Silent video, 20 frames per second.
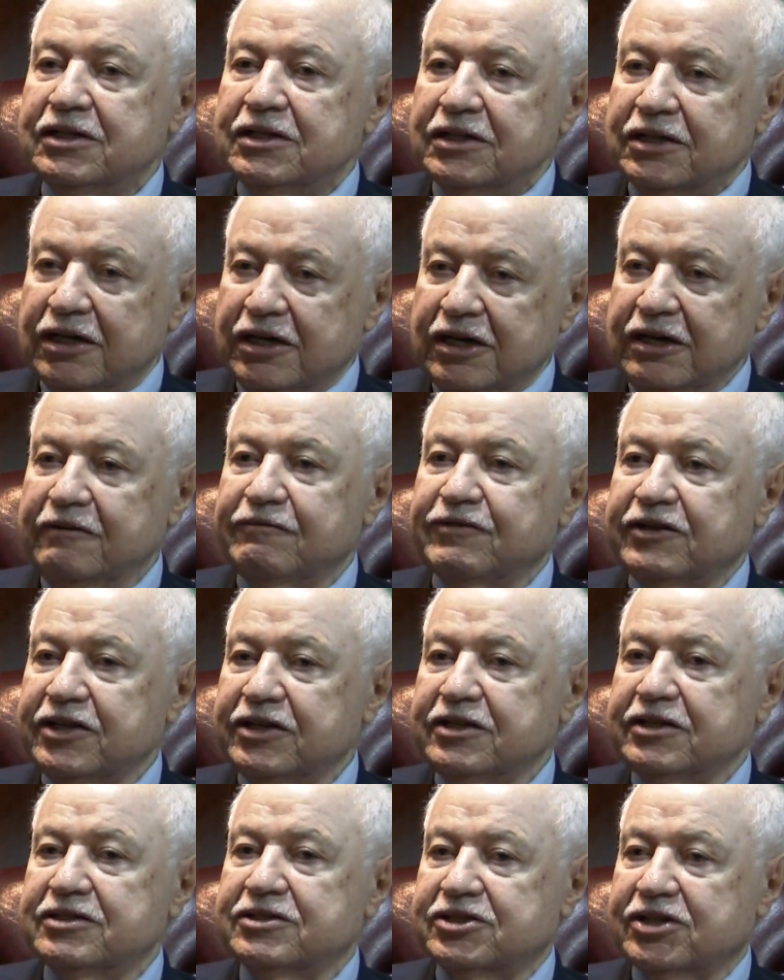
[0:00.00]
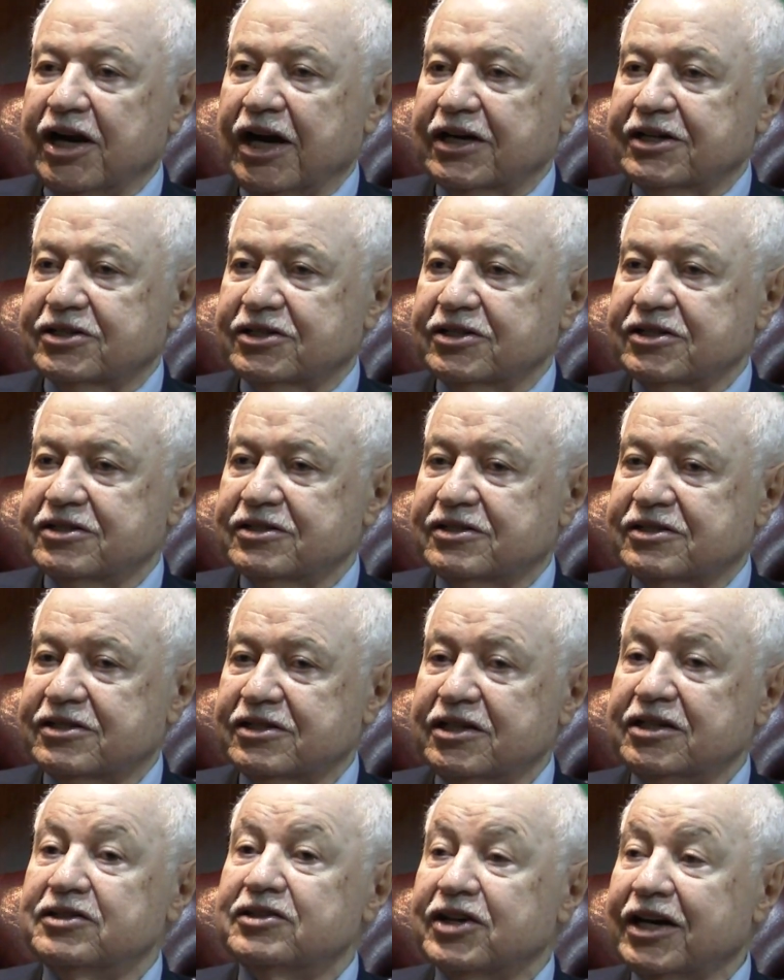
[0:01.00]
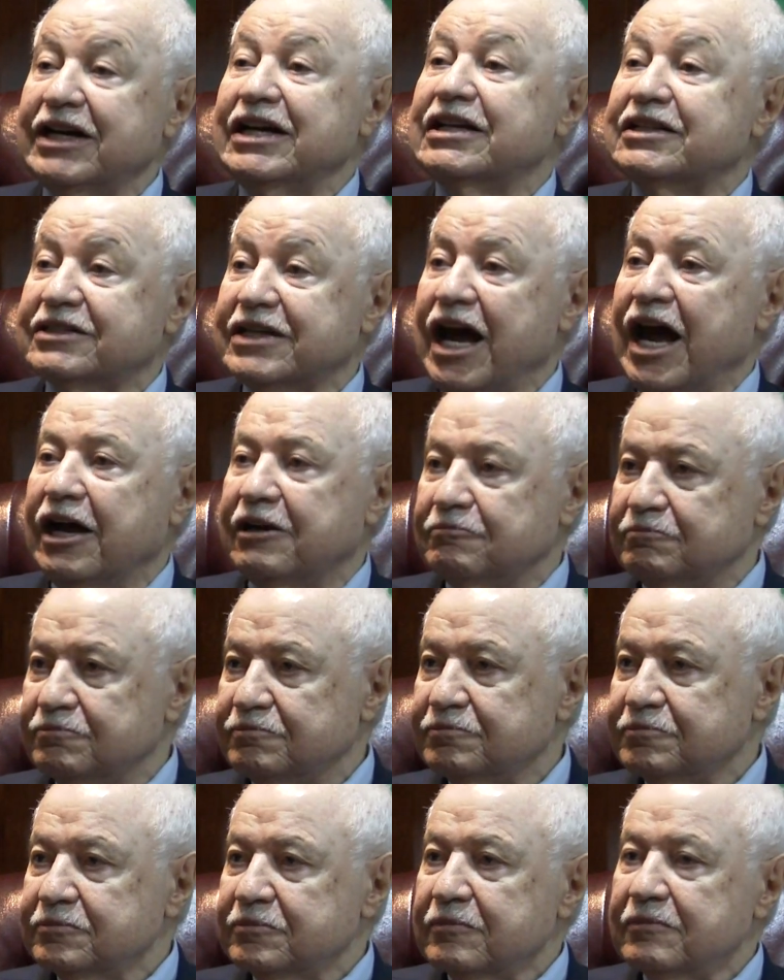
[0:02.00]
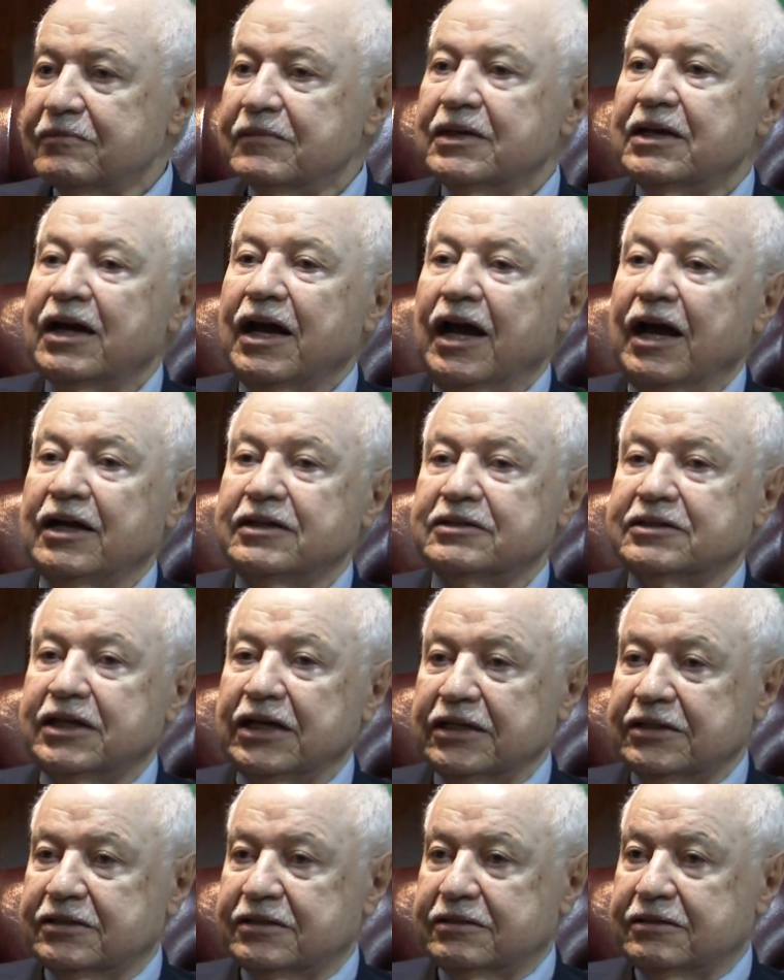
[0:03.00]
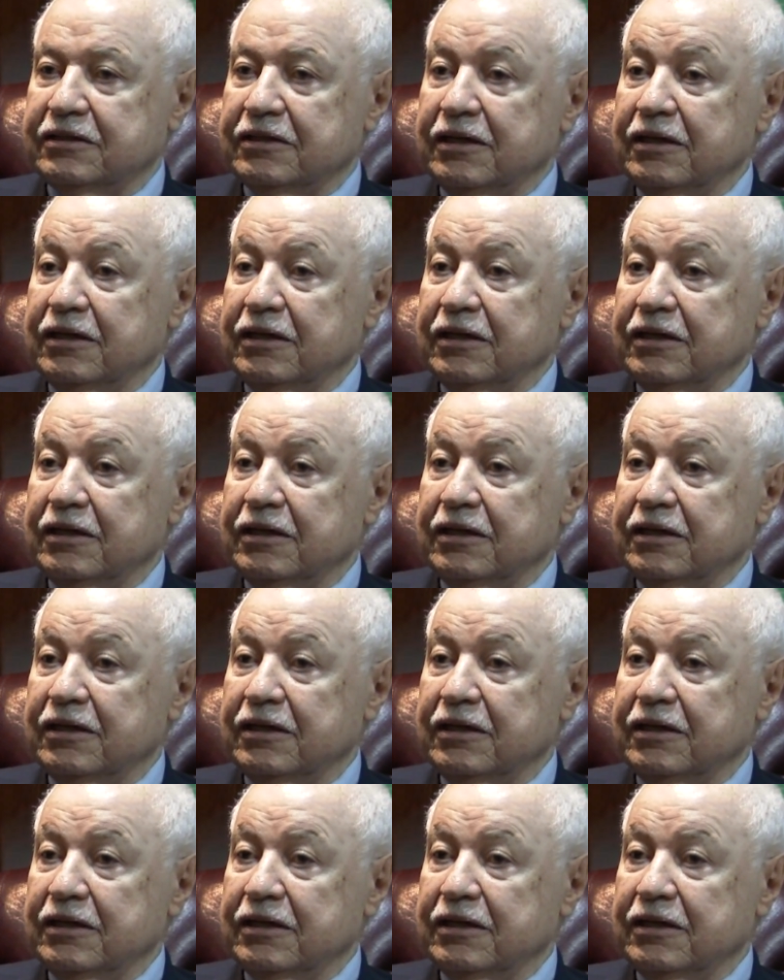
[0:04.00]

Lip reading: leave their instructions in real time, and get